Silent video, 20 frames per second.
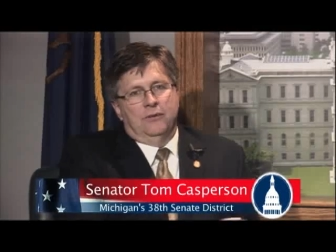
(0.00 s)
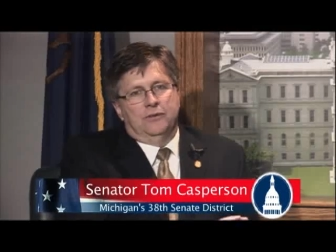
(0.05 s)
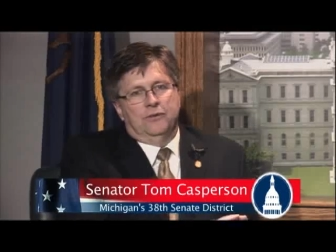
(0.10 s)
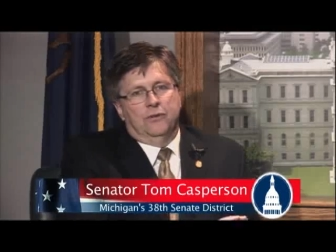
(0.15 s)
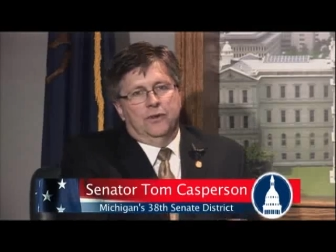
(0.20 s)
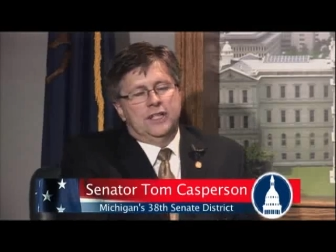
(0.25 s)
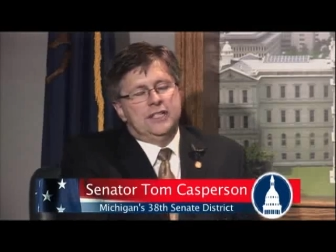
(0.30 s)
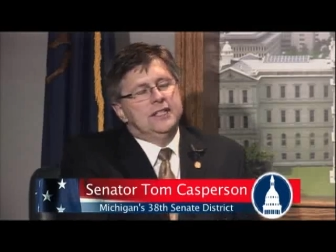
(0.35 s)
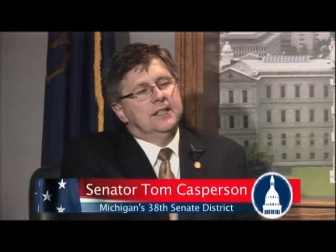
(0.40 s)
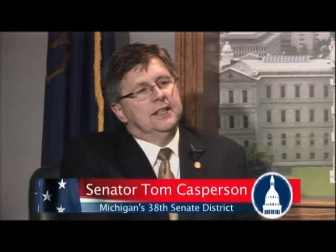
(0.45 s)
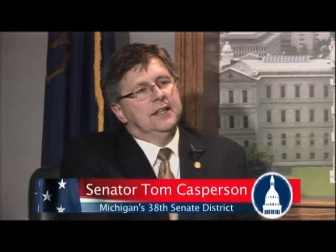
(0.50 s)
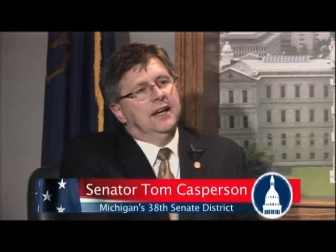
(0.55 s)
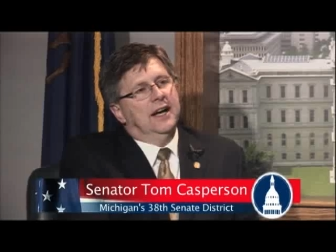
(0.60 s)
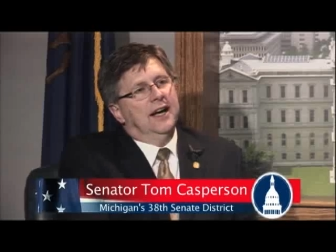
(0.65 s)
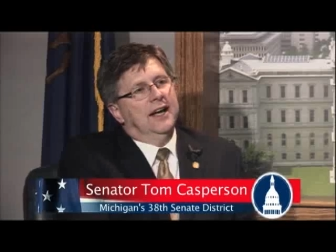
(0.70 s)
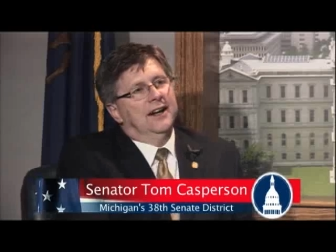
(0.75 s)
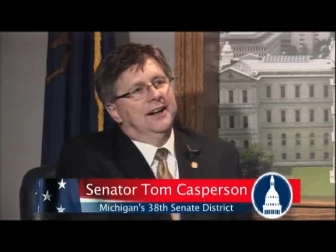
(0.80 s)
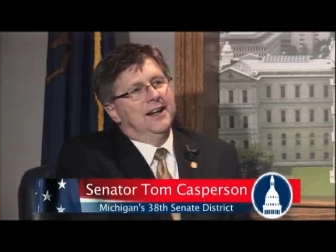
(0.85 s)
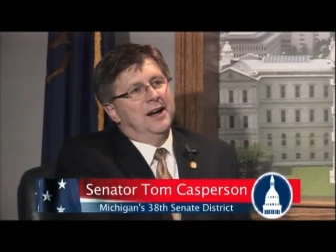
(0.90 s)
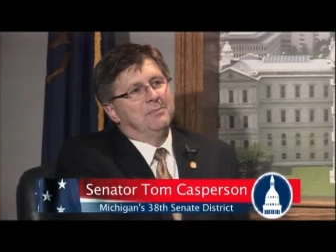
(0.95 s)
Recently I
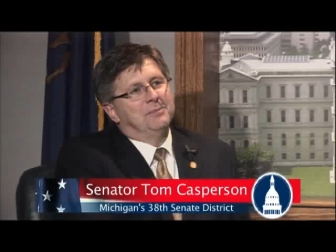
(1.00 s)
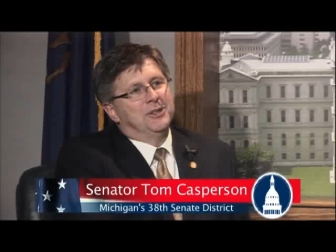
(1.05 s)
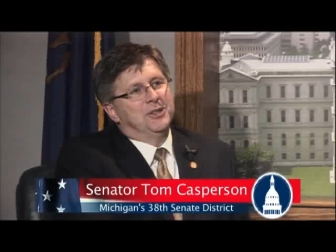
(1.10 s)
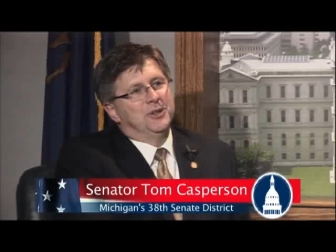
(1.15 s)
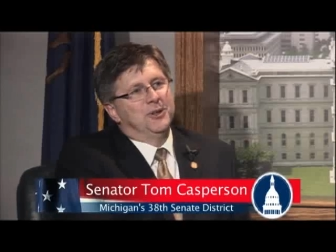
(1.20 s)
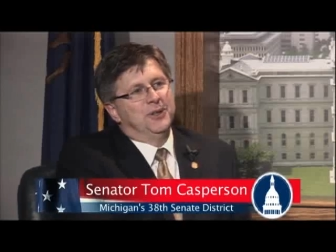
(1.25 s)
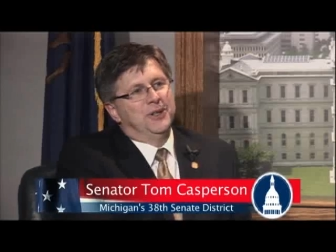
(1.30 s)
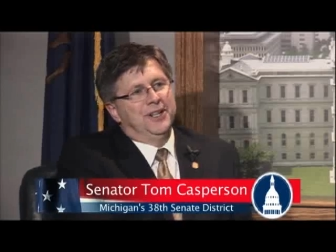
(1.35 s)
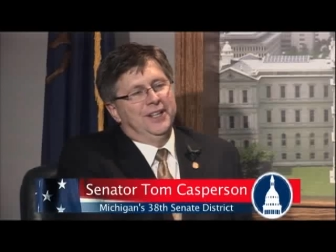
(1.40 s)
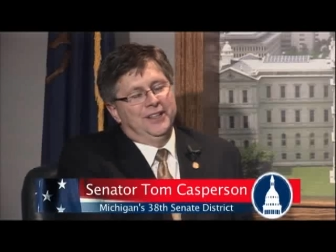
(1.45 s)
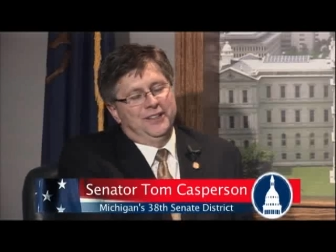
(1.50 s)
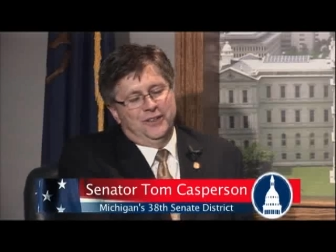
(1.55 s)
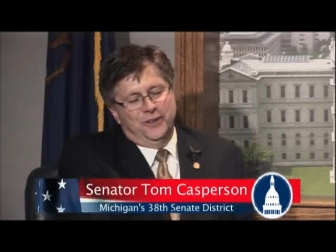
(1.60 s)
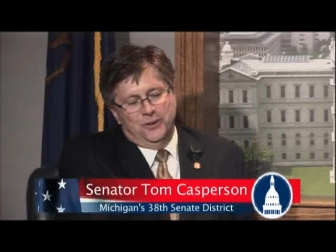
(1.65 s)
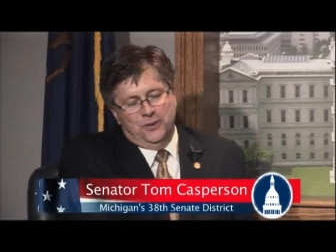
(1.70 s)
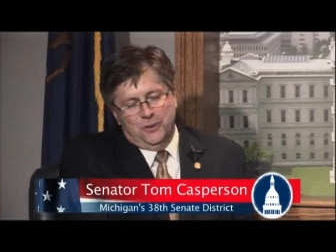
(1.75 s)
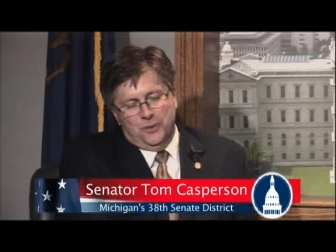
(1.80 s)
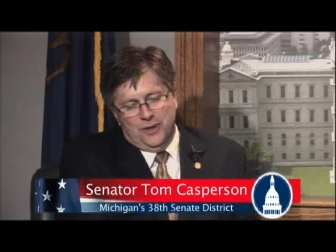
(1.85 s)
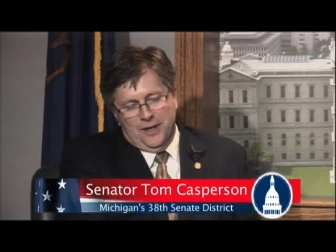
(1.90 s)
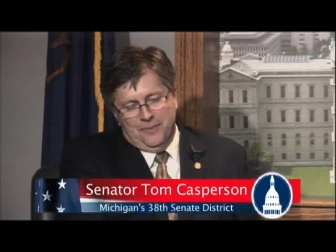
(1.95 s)
had an opportunity
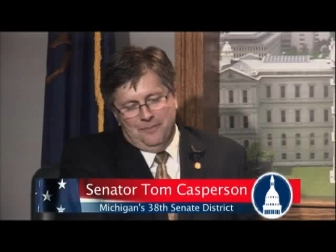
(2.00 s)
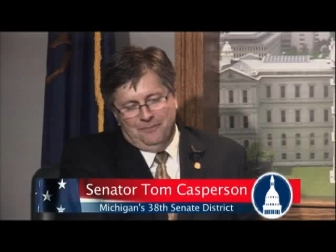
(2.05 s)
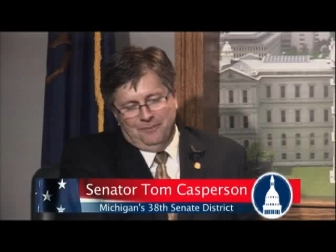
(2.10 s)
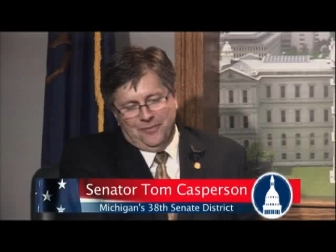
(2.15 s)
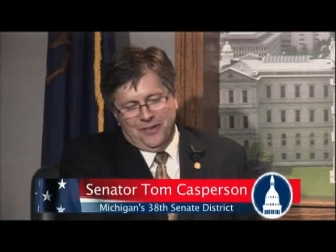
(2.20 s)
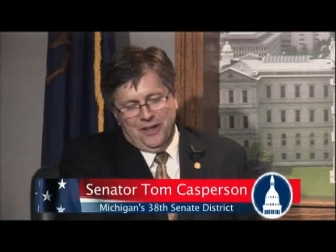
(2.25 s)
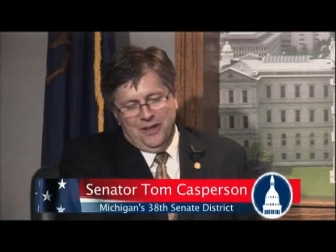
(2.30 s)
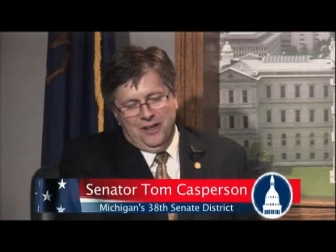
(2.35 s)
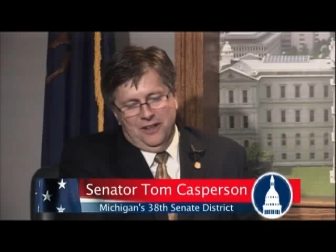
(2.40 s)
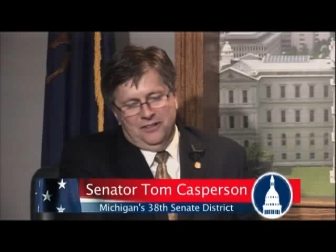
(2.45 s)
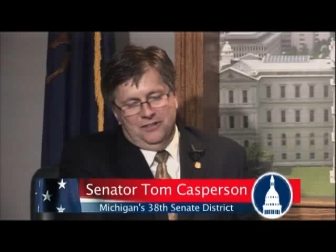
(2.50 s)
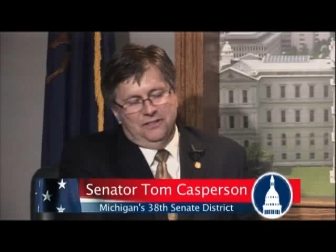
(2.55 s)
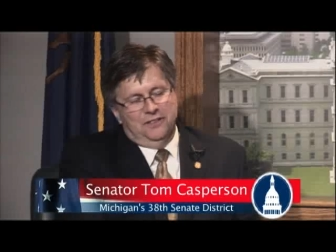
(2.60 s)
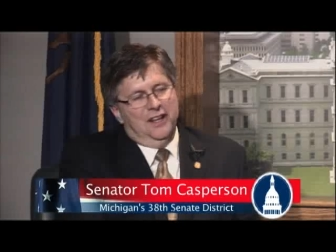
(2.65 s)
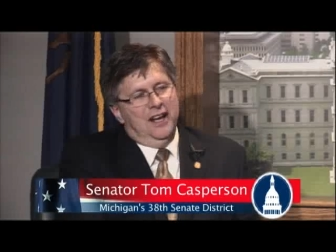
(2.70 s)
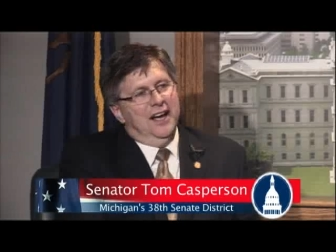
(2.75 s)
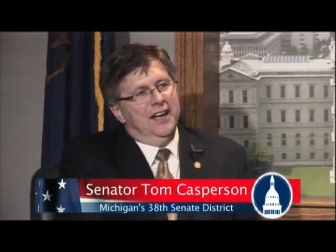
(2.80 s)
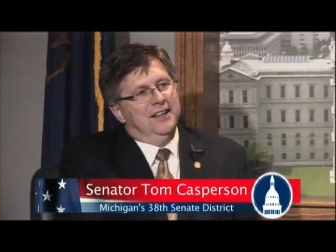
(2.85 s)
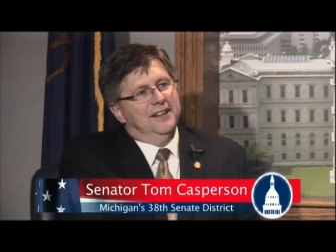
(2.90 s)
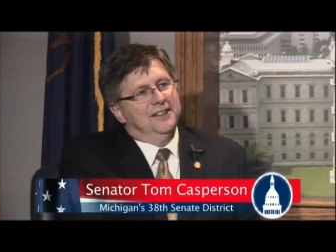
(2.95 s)
to
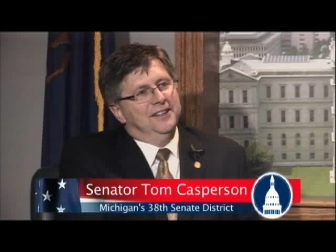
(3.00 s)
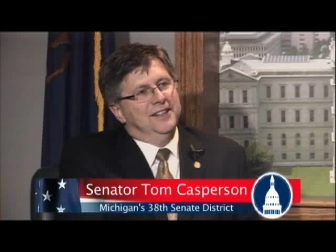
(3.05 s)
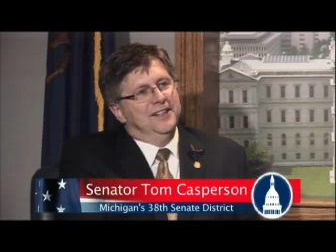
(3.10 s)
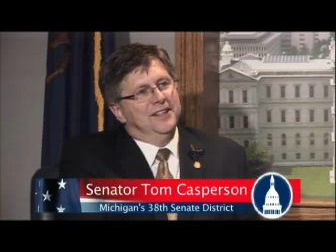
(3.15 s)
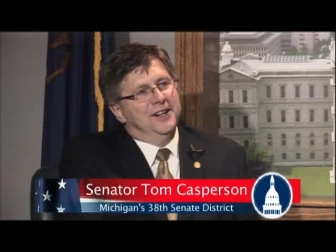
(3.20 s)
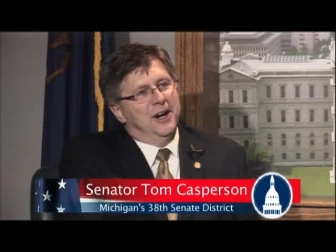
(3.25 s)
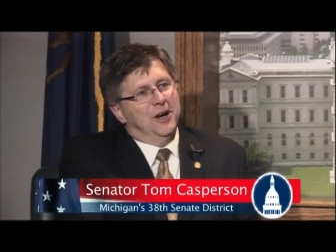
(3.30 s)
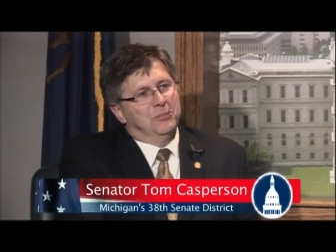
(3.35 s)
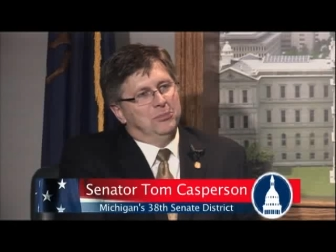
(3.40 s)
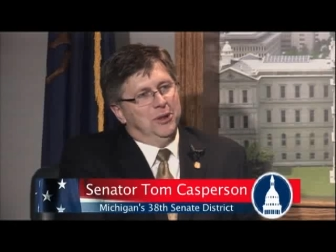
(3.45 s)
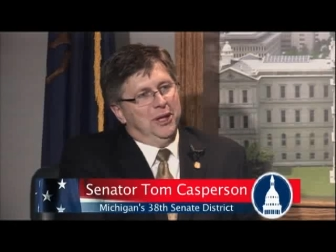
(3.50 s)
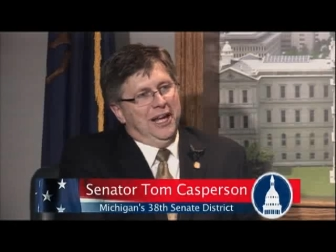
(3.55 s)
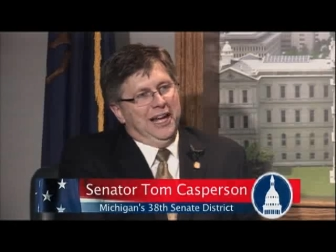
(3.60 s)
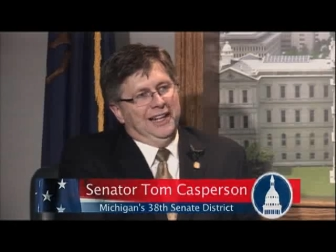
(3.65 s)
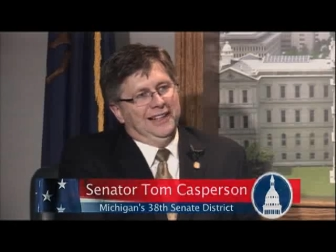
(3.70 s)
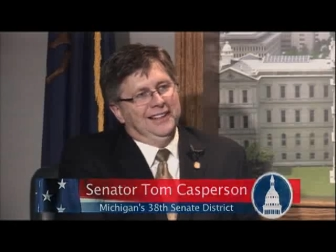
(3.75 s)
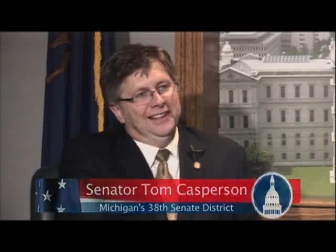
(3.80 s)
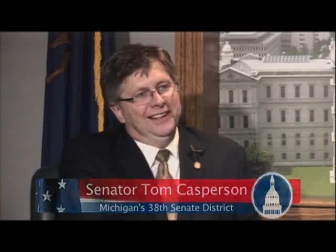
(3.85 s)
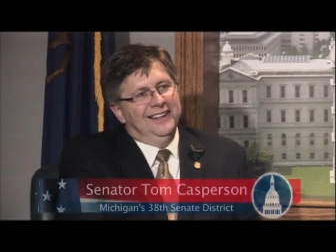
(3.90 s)
fly in a DNR plane,